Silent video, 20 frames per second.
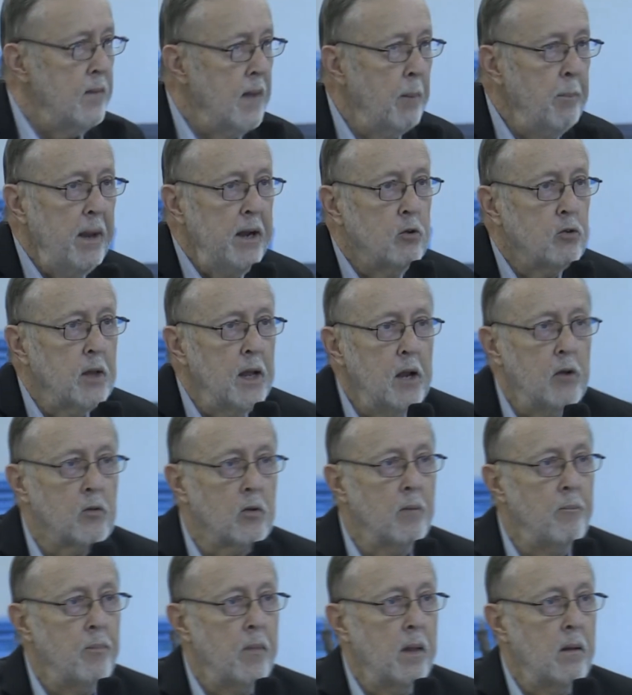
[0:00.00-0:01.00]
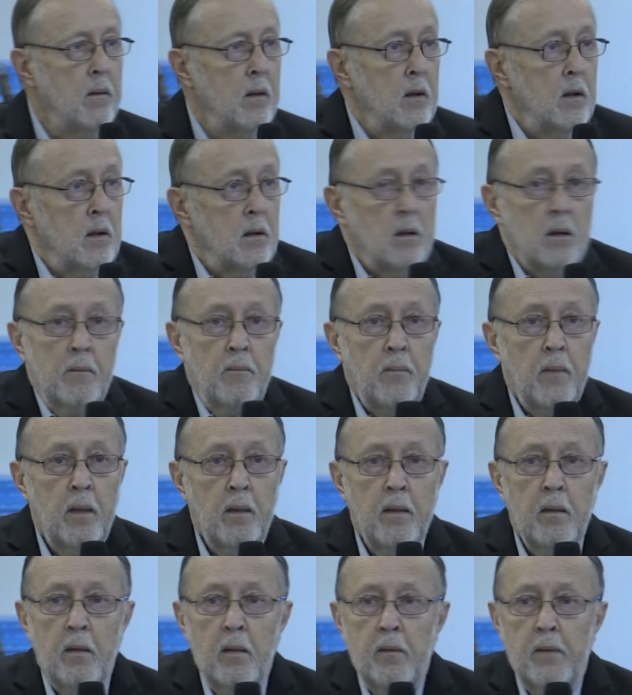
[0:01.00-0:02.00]
that makes sense.
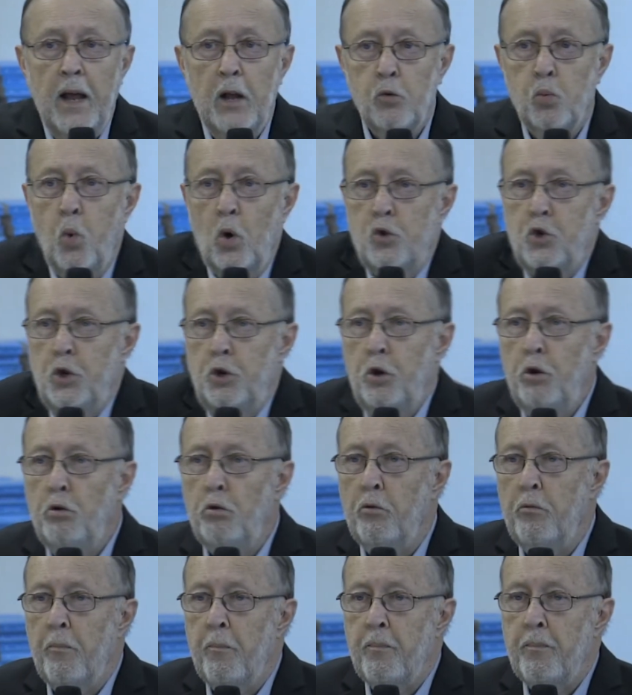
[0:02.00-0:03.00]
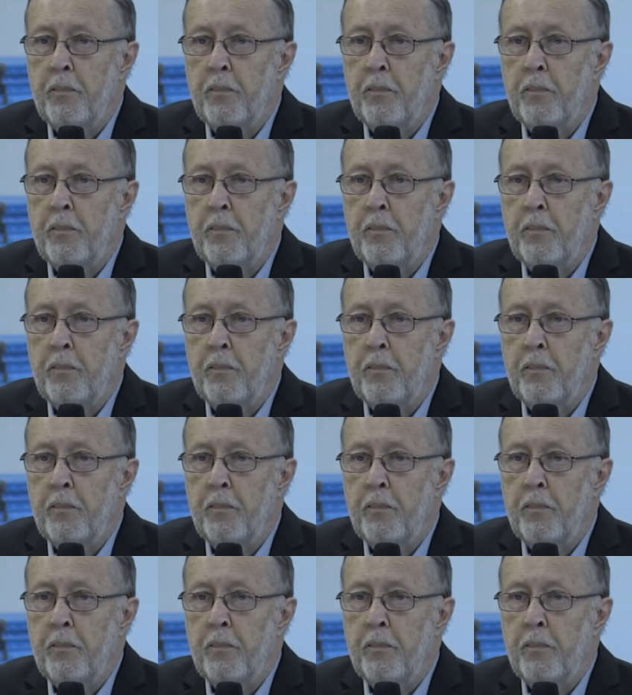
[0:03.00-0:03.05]
That's what you do.